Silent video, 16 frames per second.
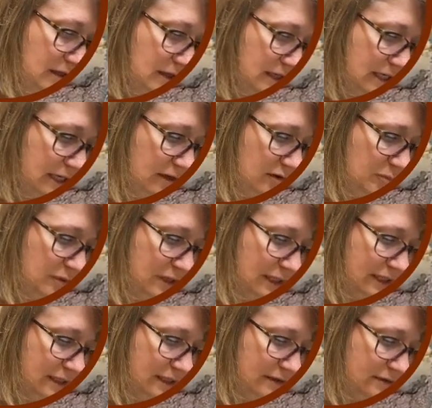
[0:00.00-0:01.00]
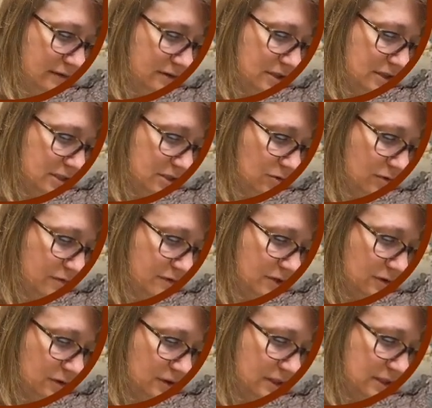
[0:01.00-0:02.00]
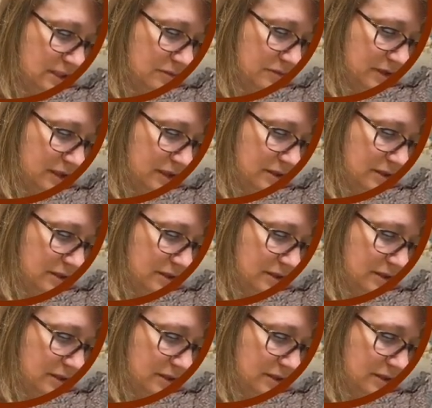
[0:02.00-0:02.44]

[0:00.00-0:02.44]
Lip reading: kind of playing, just sort of doing something